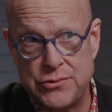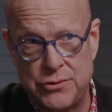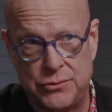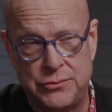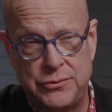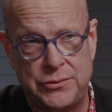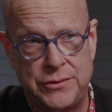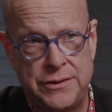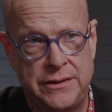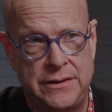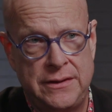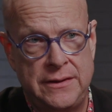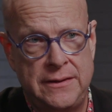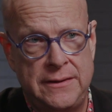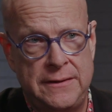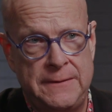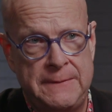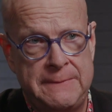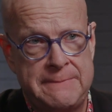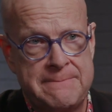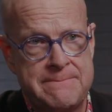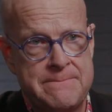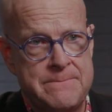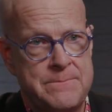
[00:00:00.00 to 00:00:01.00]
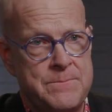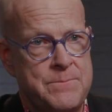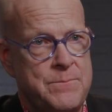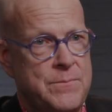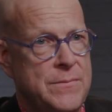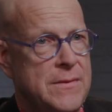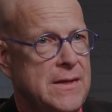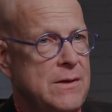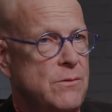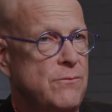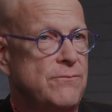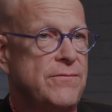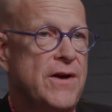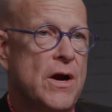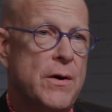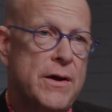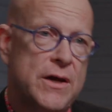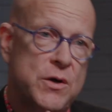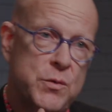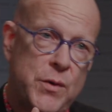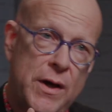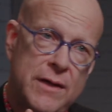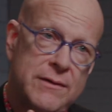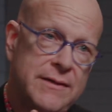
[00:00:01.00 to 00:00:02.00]
old. Very
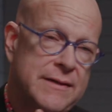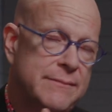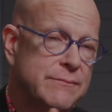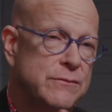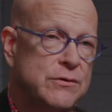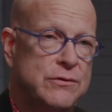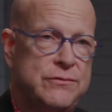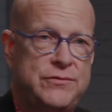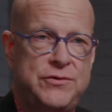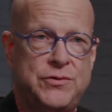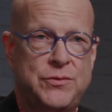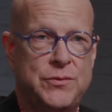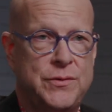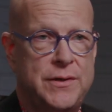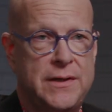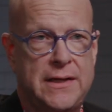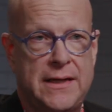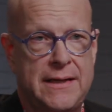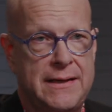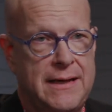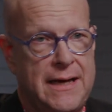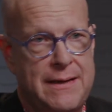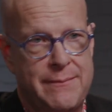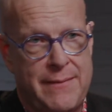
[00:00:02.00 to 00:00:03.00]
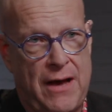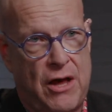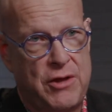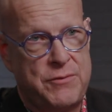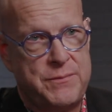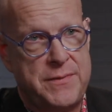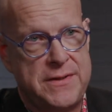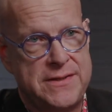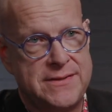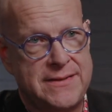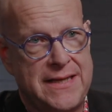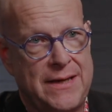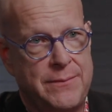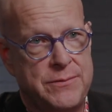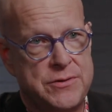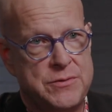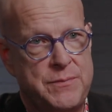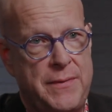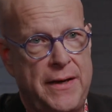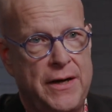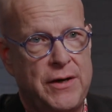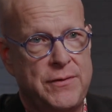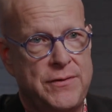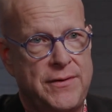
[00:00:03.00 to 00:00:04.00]
quickly moved to a mouthpiece that was
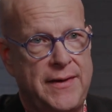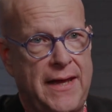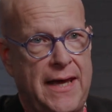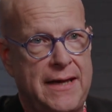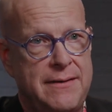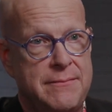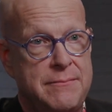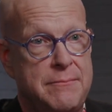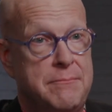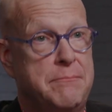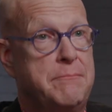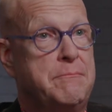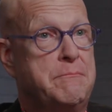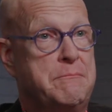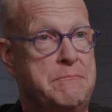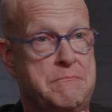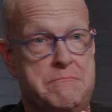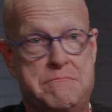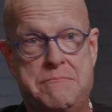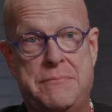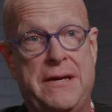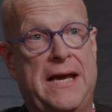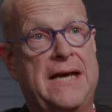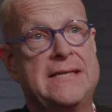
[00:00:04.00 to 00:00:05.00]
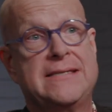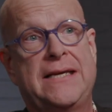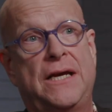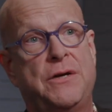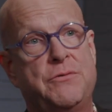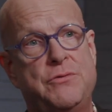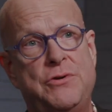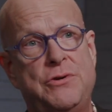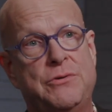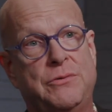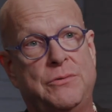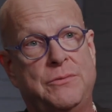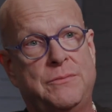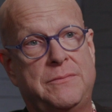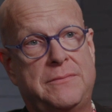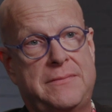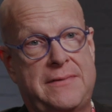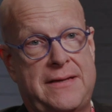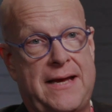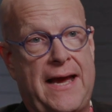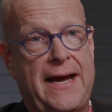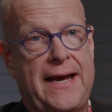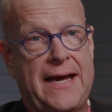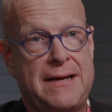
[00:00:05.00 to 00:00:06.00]
bigger than that because I grew.
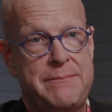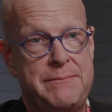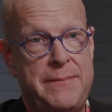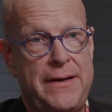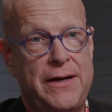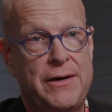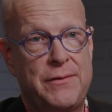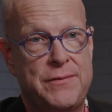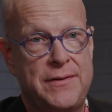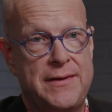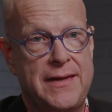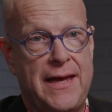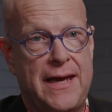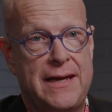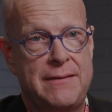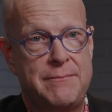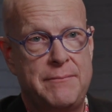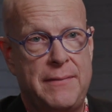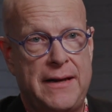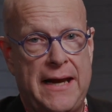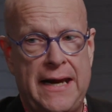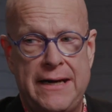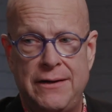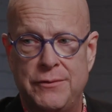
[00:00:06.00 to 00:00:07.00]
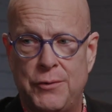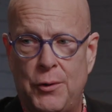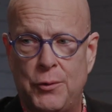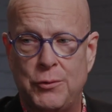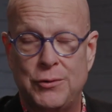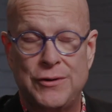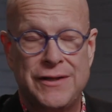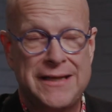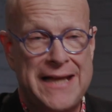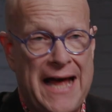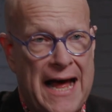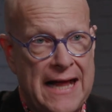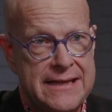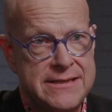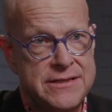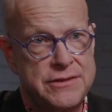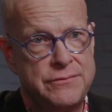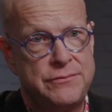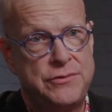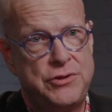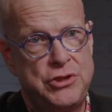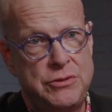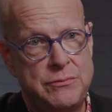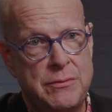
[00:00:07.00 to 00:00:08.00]
I got bigger than that. But I know lots
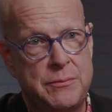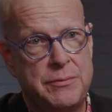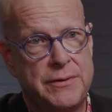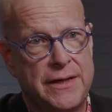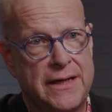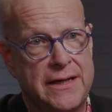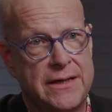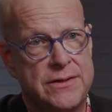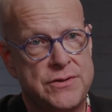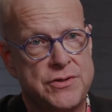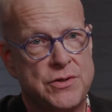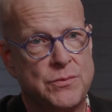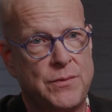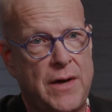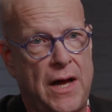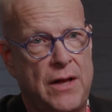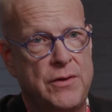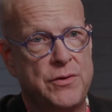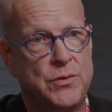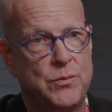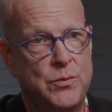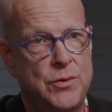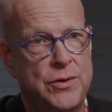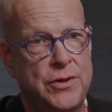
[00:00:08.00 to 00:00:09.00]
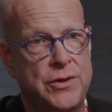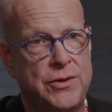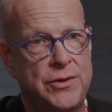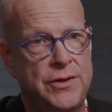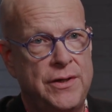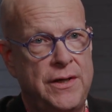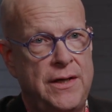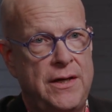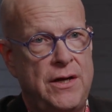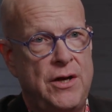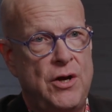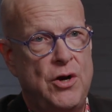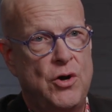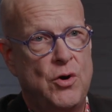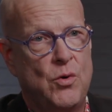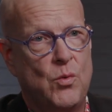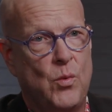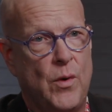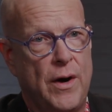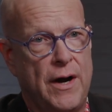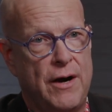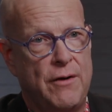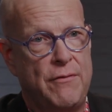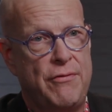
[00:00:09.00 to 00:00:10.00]
of tuba players around the world
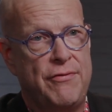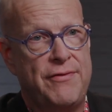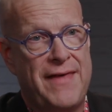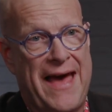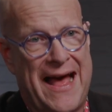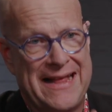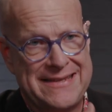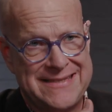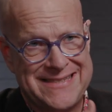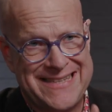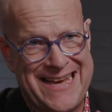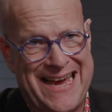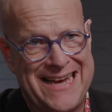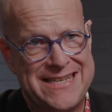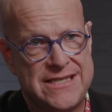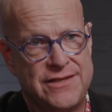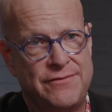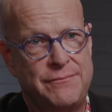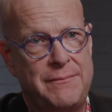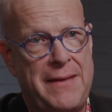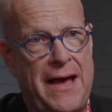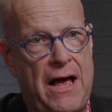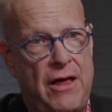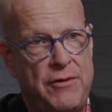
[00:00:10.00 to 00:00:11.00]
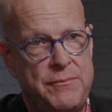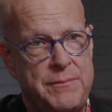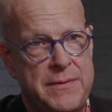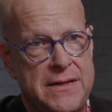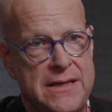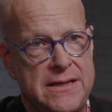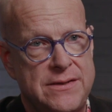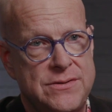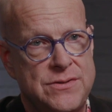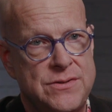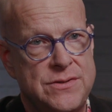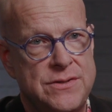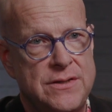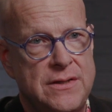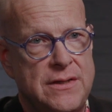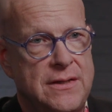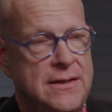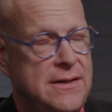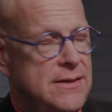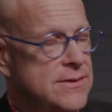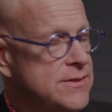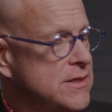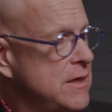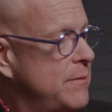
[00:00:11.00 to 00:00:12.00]
where that size of mouthpiece,
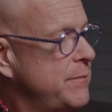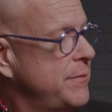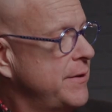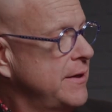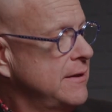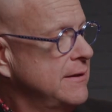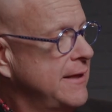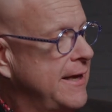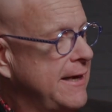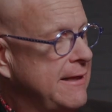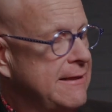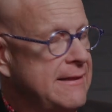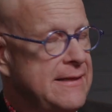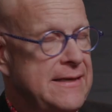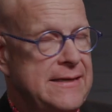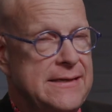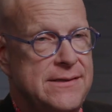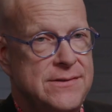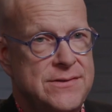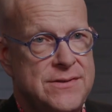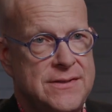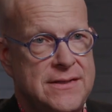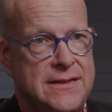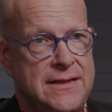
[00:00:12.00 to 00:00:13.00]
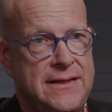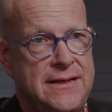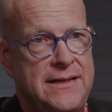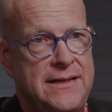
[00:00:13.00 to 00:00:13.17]
something like this,